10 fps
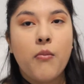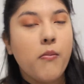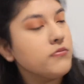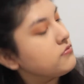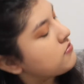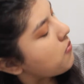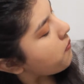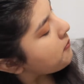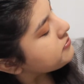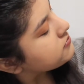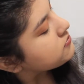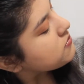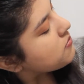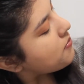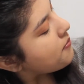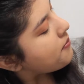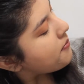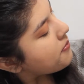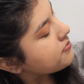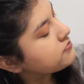Now I'm just going to go in with this
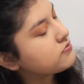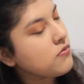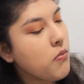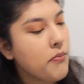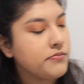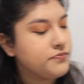dark brown right